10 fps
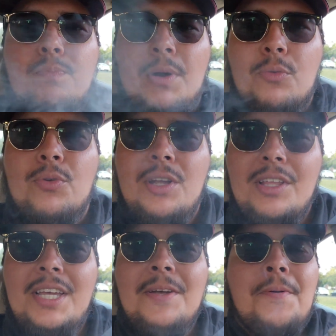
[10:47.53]
But
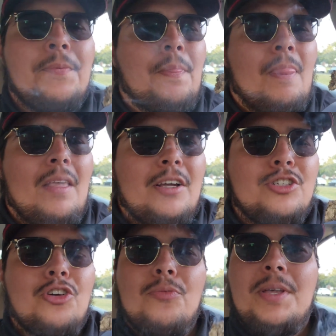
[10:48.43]
really,
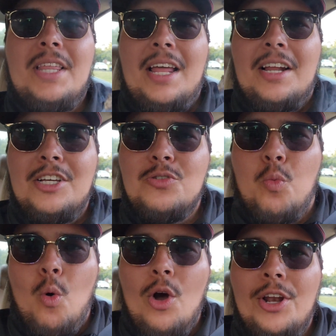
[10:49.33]
it's going to be that nice
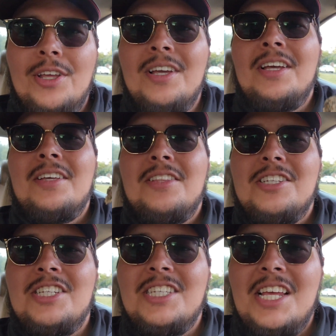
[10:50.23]
wood,
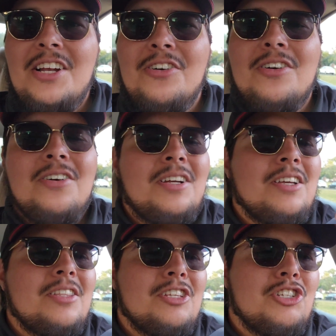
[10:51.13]
this cedar,
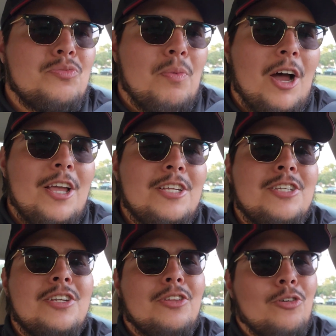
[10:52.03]
this
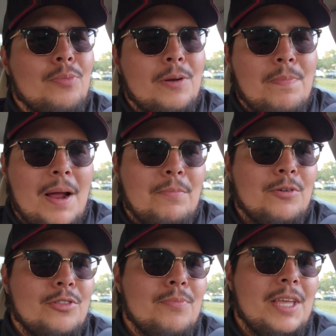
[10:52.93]
spice, a little bit of
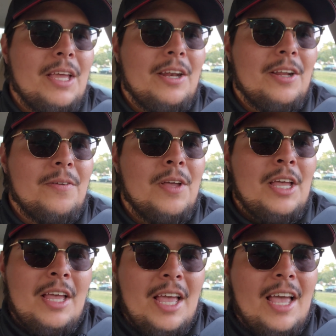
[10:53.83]
pepper in the beginning.
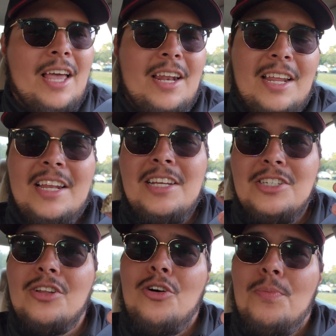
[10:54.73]
And it
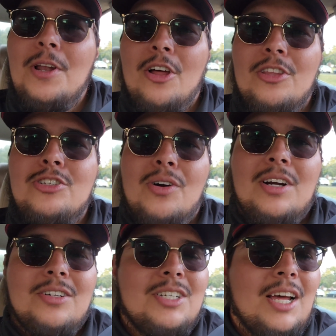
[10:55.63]
is a little bit on the
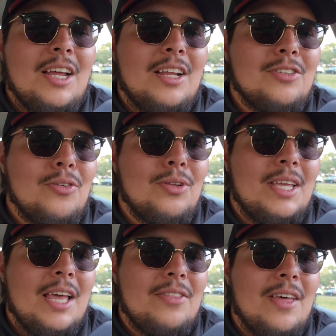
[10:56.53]
drier side. I
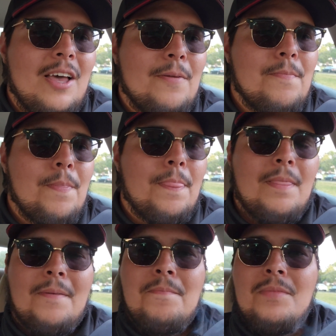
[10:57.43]
totally get that.
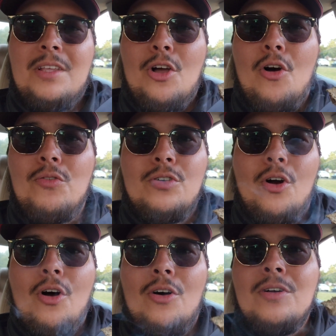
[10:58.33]

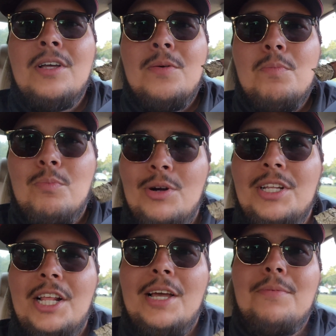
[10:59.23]
Overall,
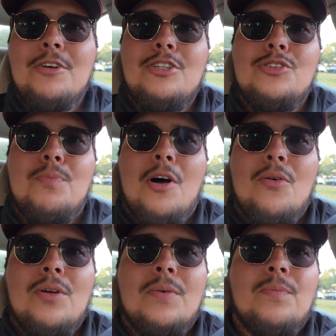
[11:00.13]
pretty damn good
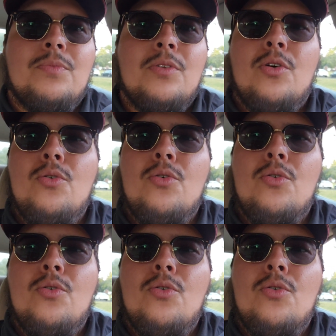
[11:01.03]
smoke. Ooh.